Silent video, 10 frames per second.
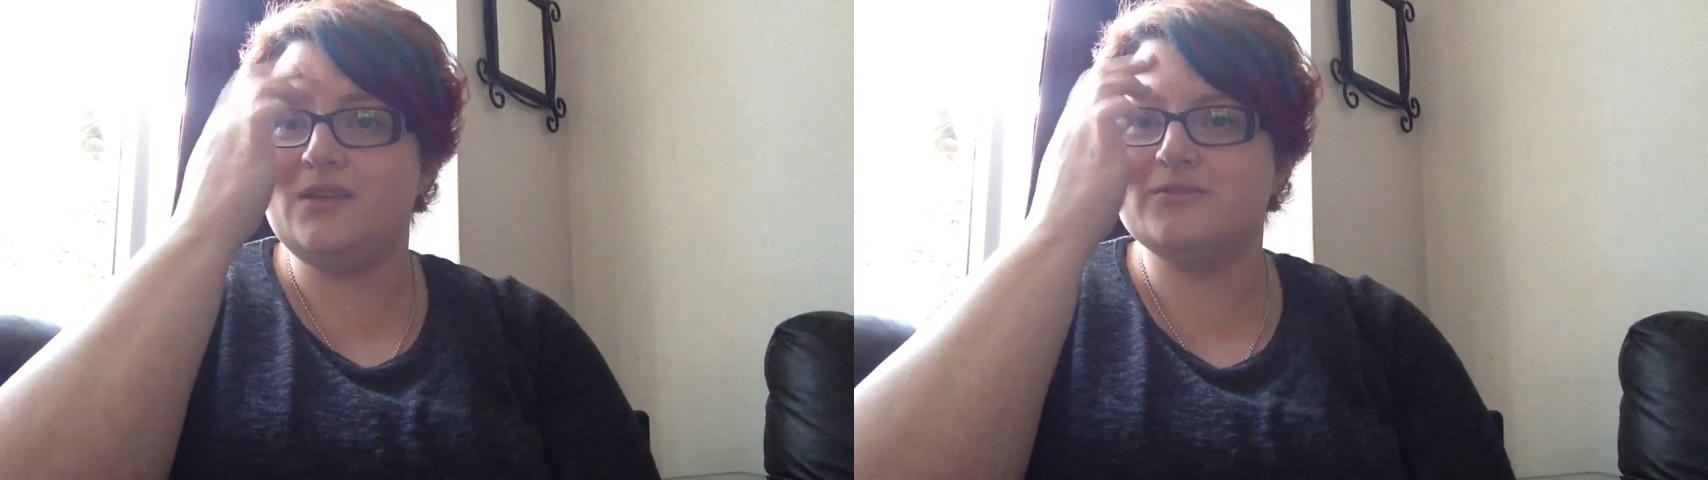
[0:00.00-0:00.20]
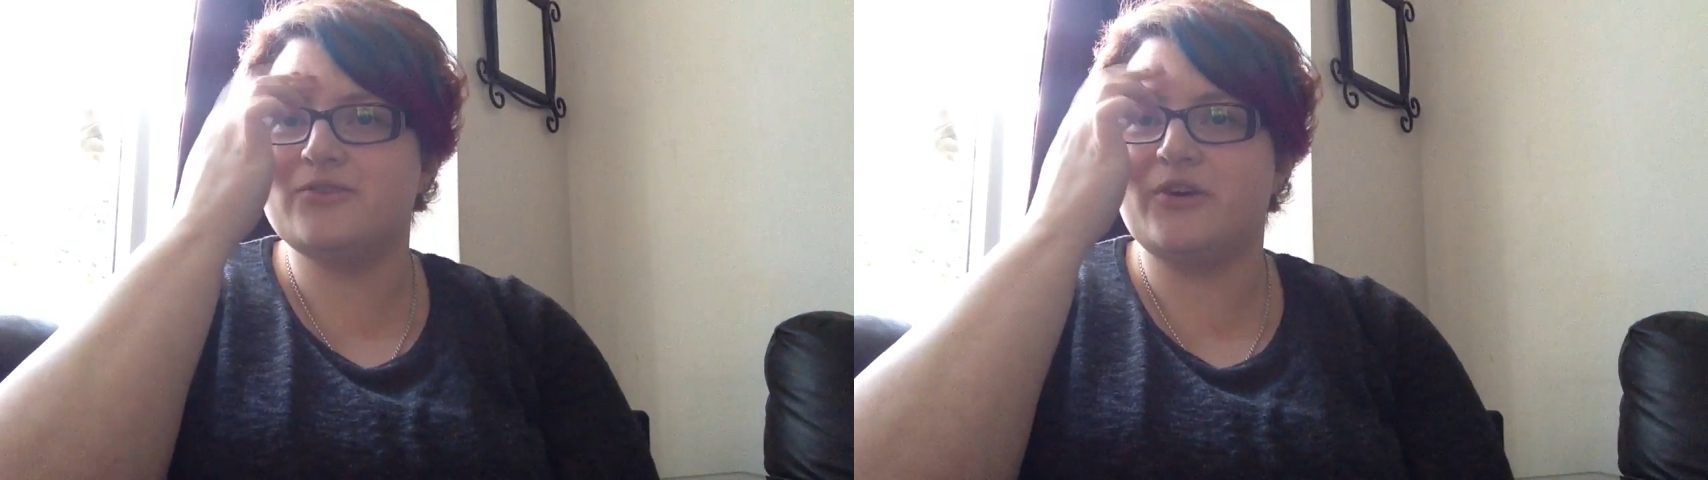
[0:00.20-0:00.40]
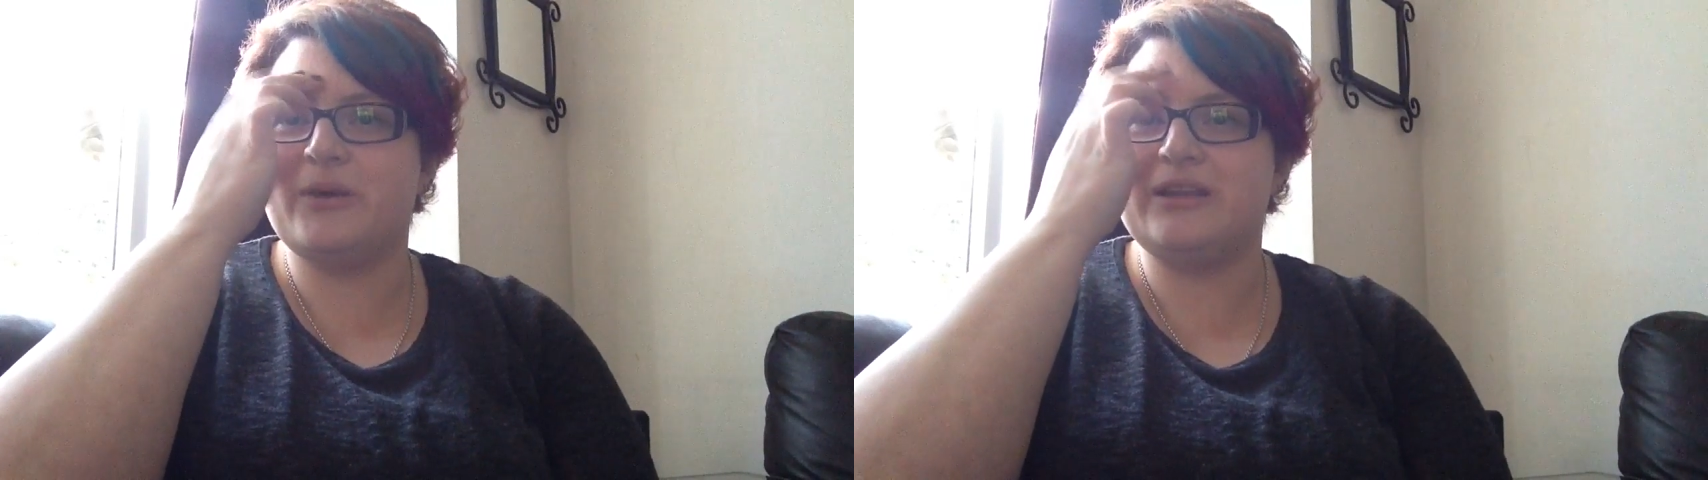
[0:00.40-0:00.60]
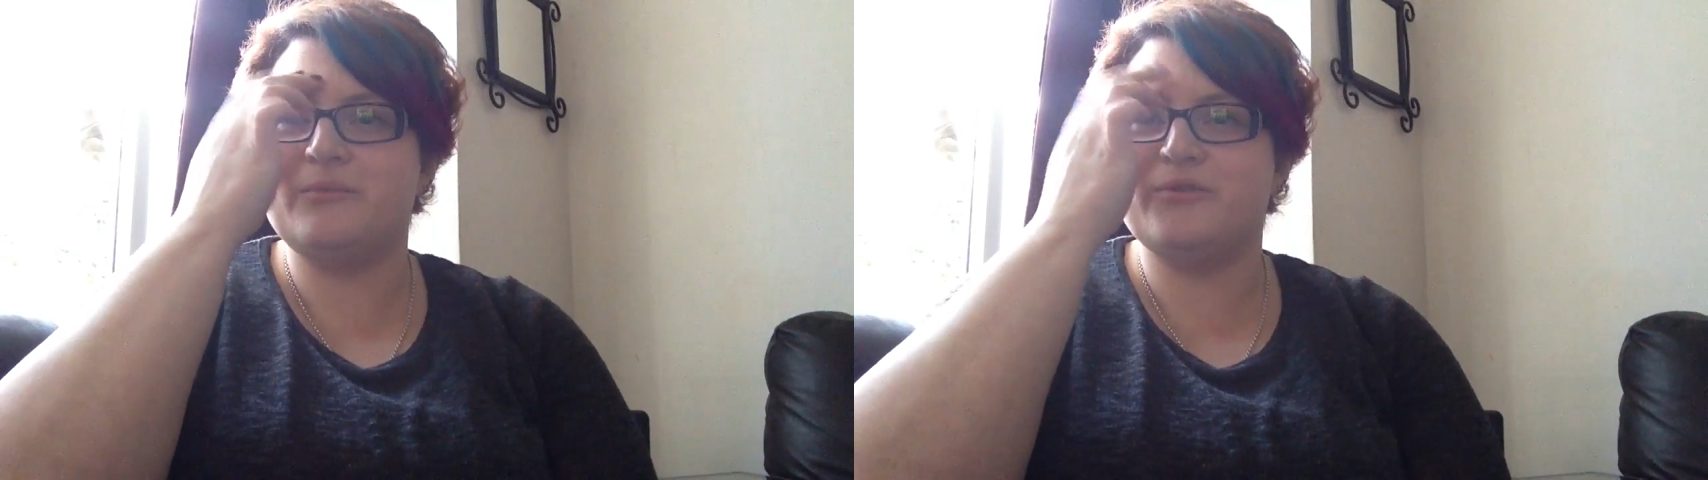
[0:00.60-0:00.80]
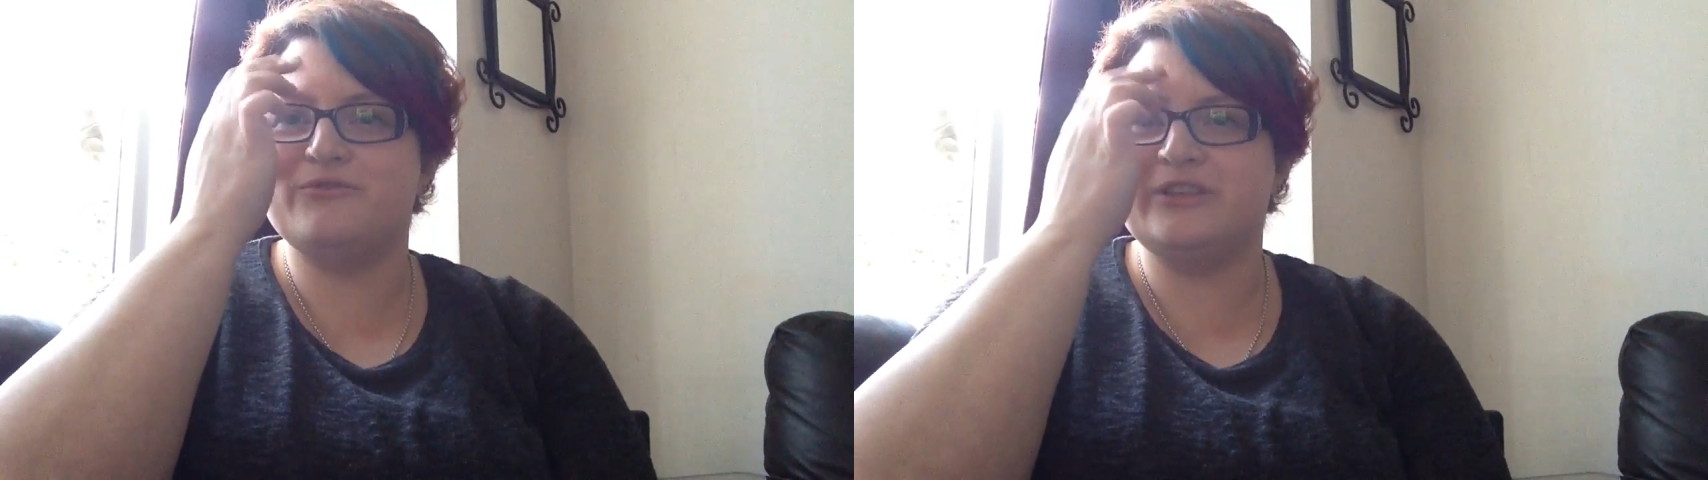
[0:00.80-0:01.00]
Sorry about
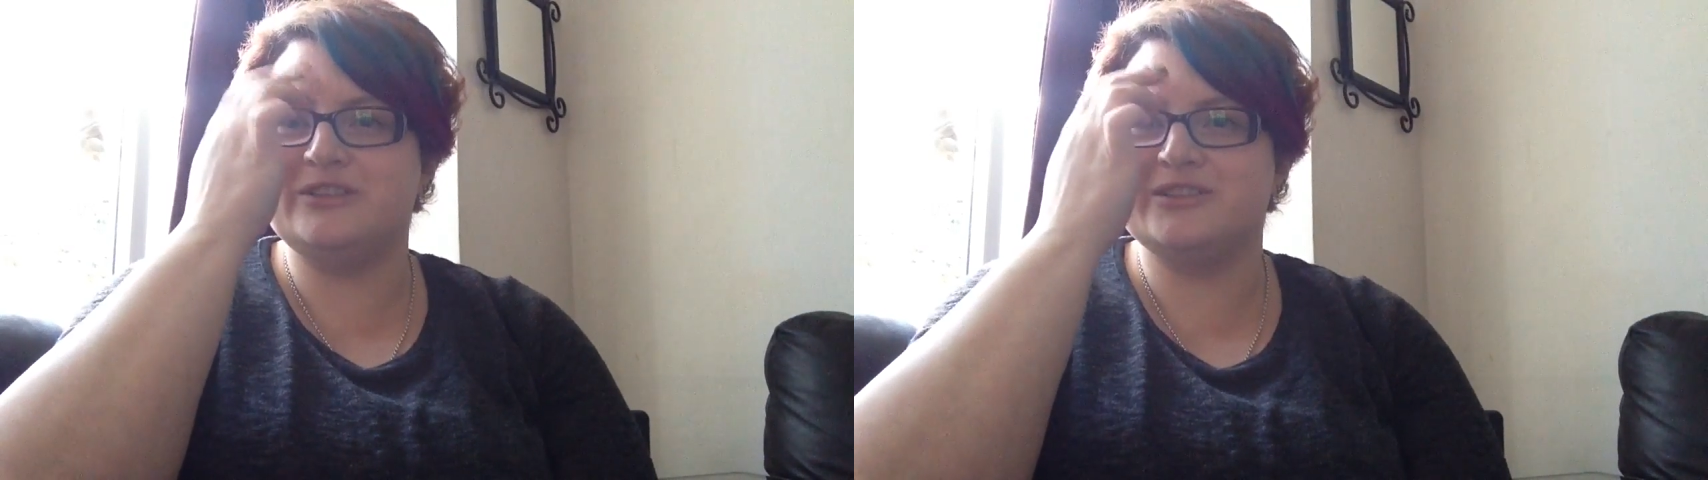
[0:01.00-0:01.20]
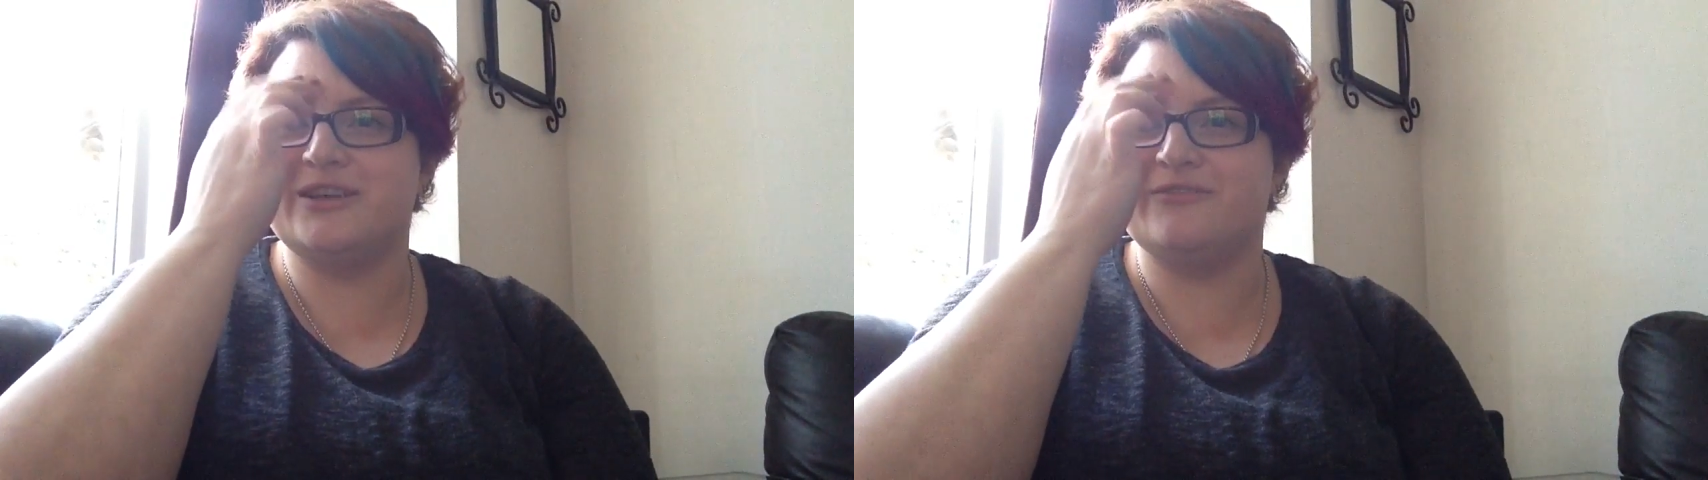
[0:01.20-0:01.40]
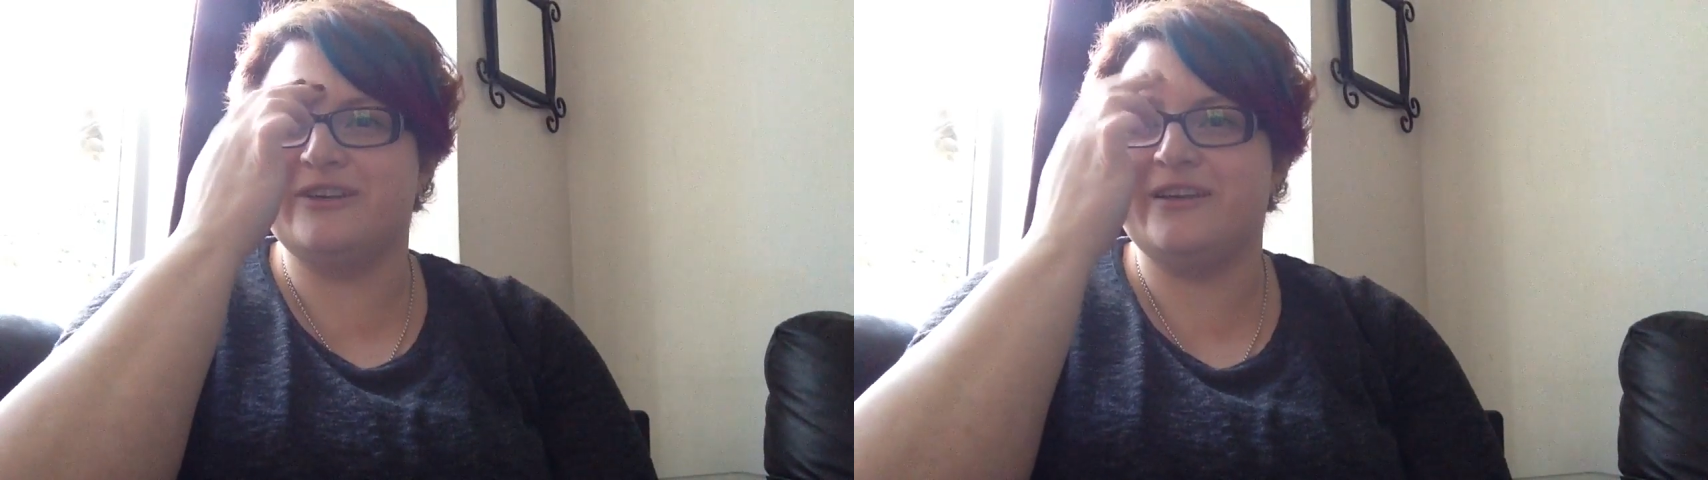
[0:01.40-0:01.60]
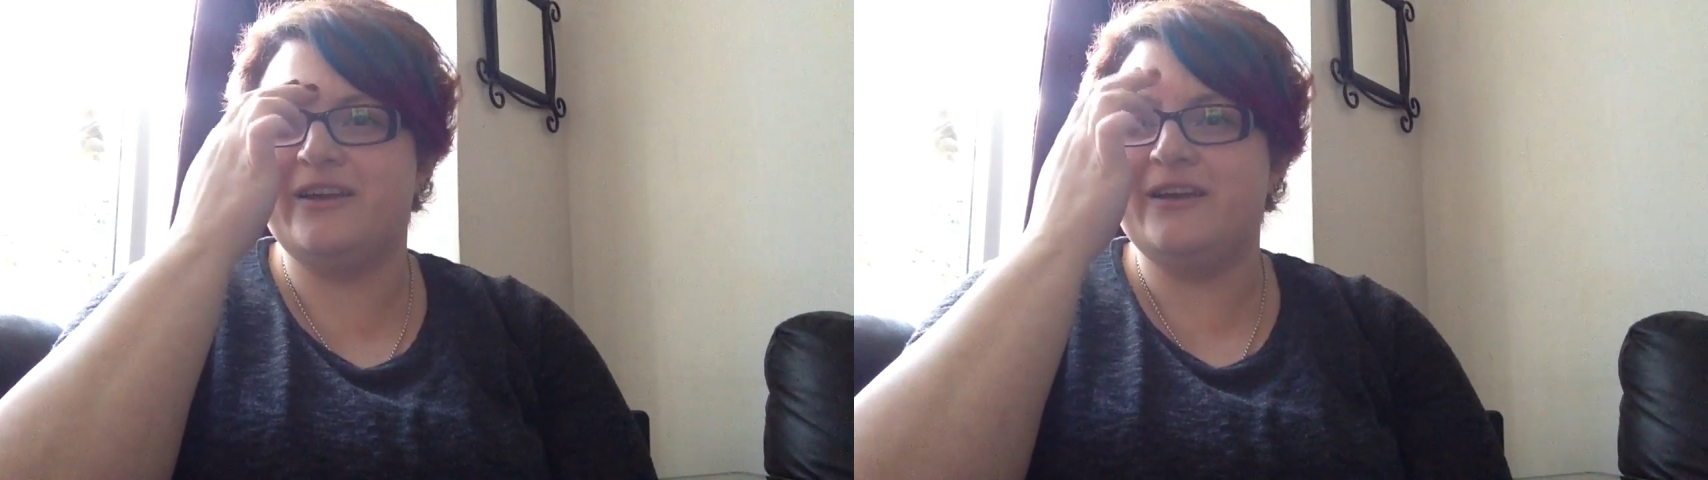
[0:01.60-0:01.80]
that, my fringe is covering.